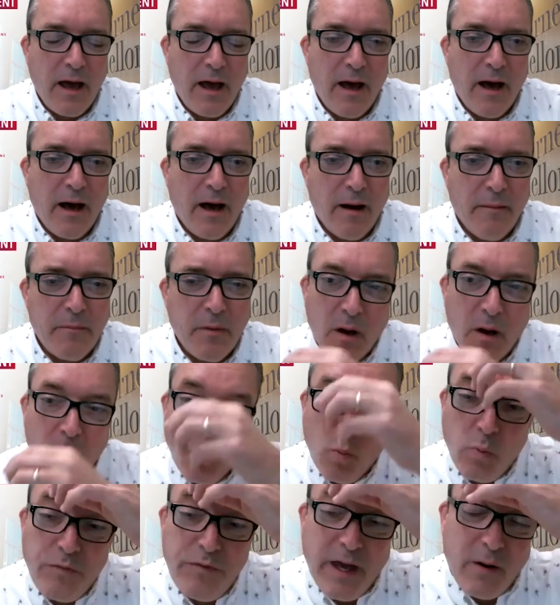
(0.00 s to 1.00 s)

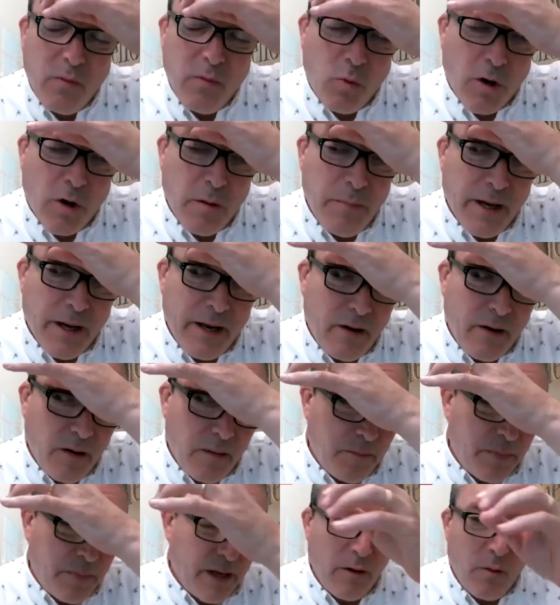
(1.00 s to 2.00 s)
They were, but
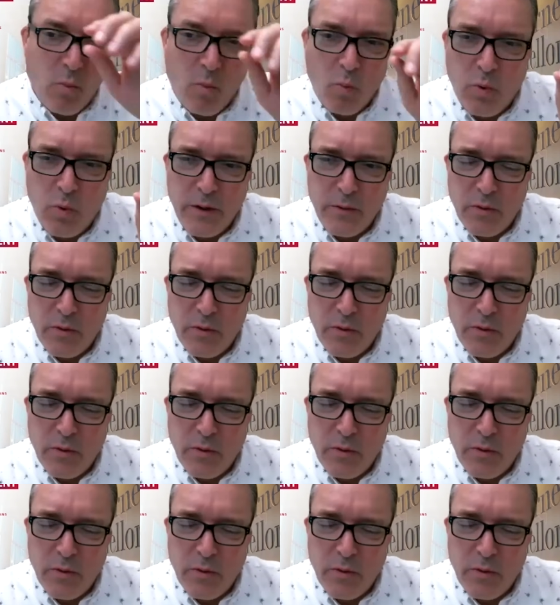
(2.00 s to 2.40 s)
we